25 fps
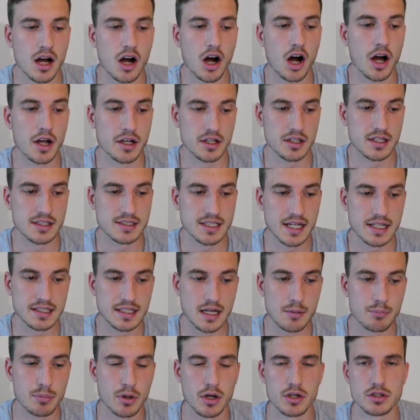I'm going to take
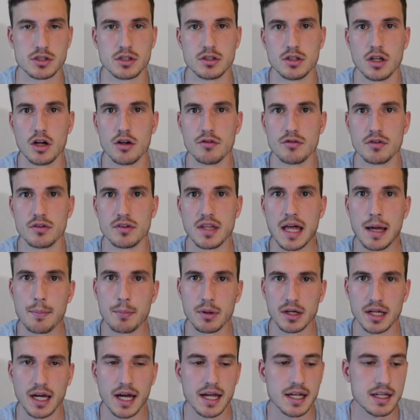that person over
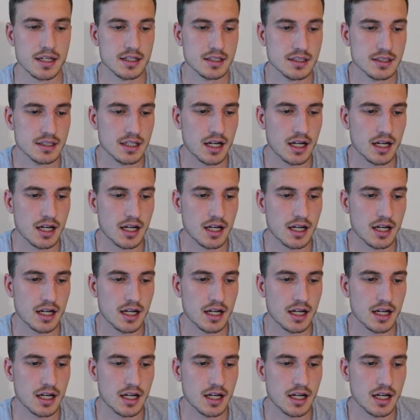them, okay?